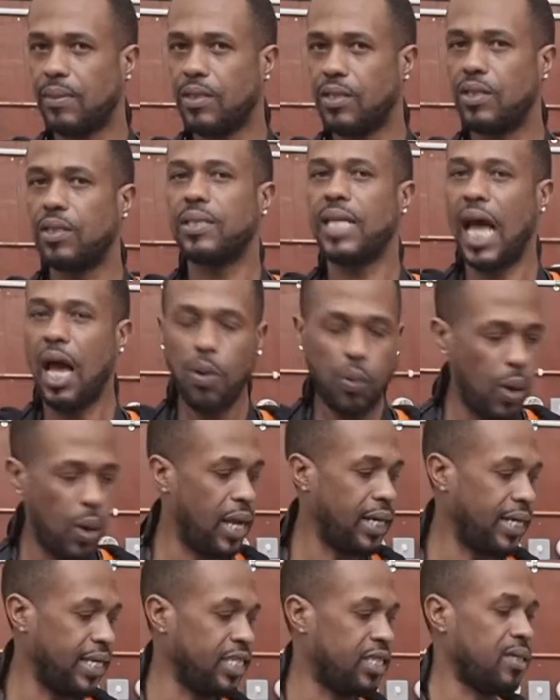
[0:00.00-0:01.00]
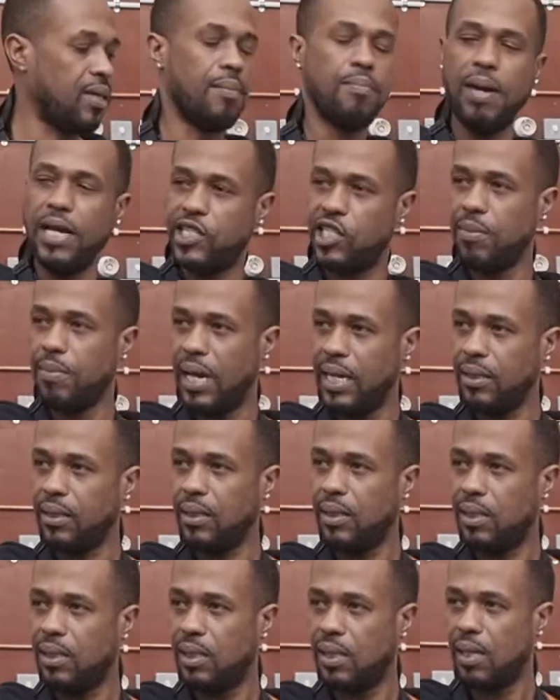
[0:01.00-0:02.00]
So that one is measurement
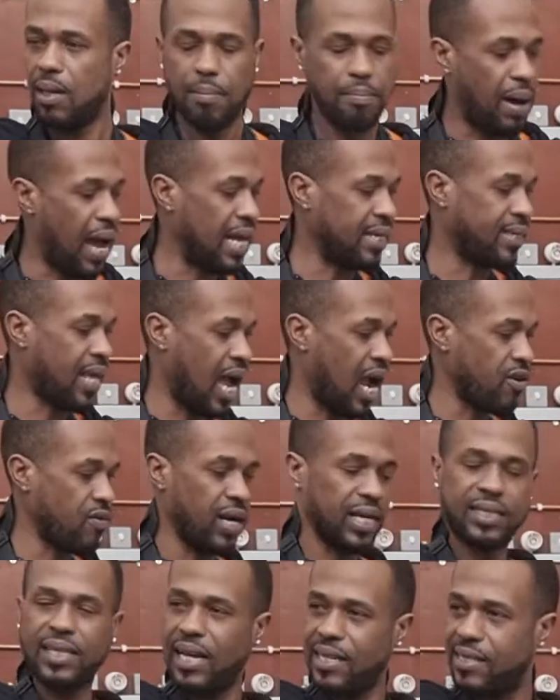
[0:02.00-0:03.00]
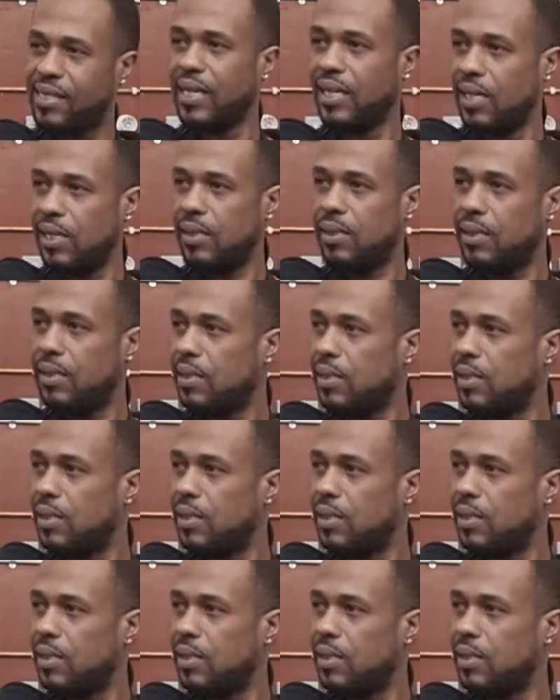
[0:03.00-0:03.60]
by direct testing it.